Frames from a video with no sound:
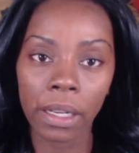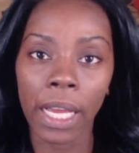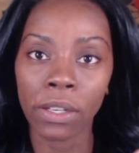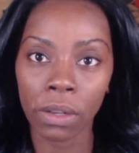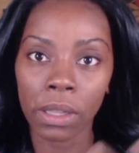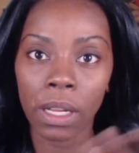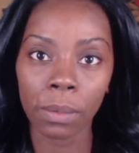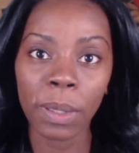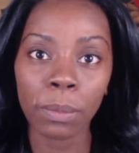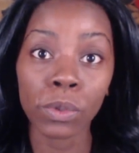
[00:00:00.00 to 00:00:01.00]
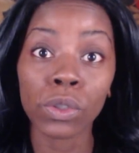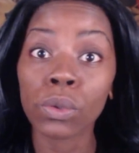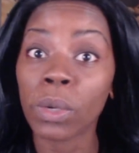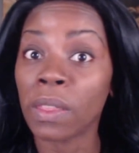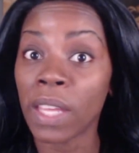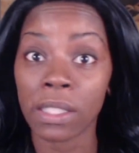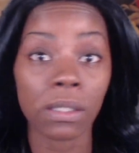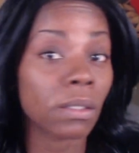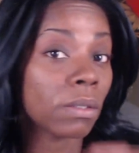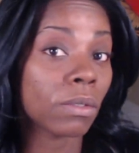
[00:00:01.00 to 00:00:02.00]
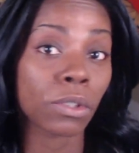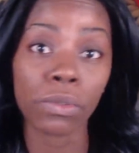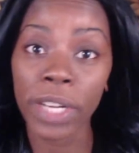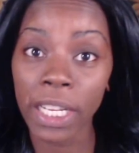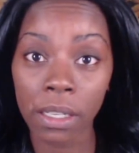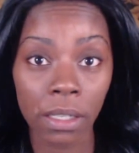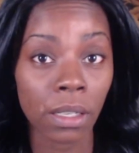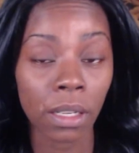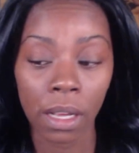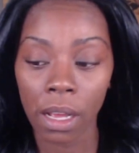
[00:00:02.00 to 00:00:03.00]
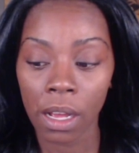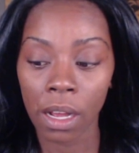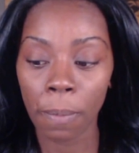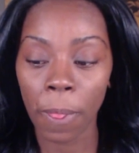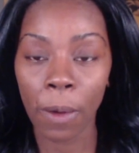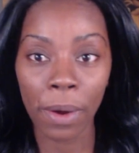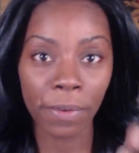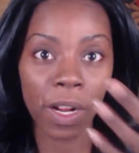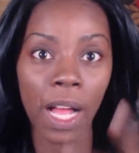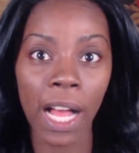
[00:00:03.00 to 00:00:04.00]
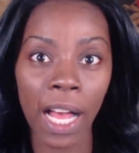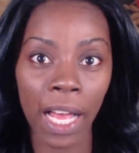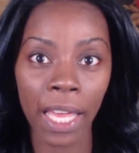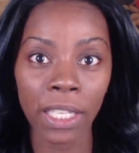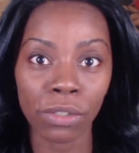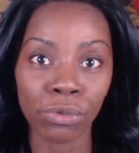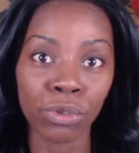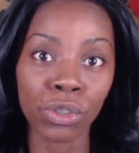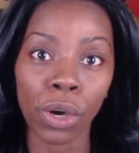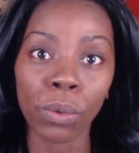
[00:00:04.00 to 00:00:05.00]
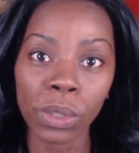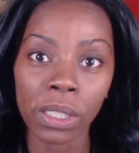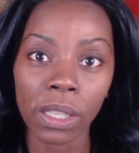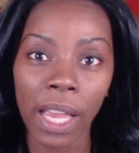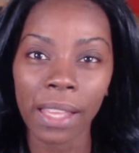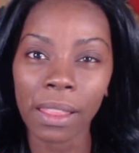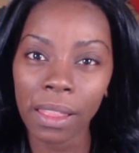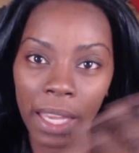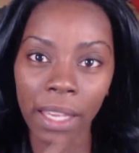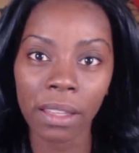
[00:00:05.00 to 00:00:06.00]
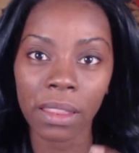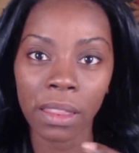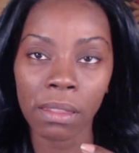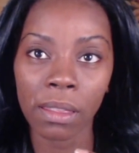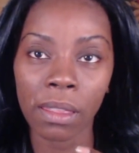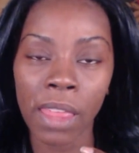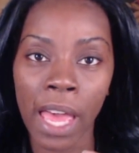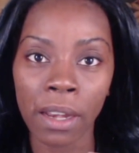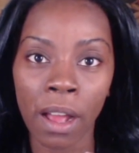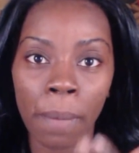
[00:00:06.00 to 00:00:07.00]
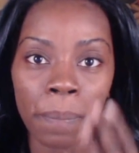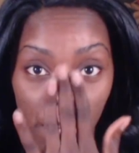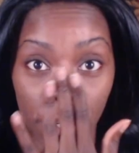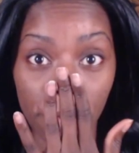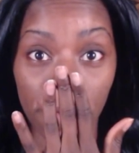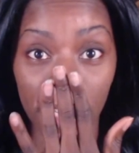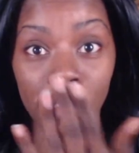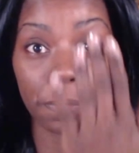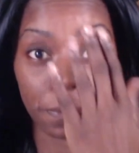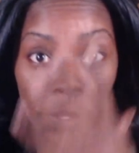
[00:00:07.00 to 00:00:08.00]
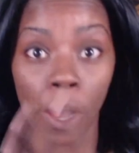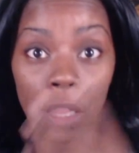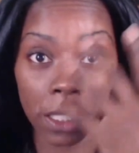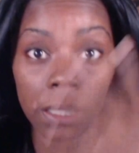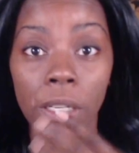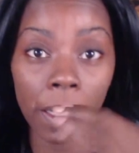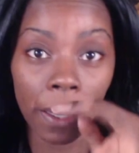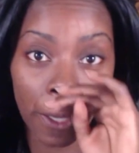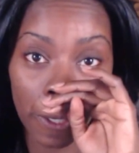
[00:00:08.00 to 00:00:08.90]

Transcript: I know a lot of people do, and that's great. However, I don't. I like that in your face flawless look.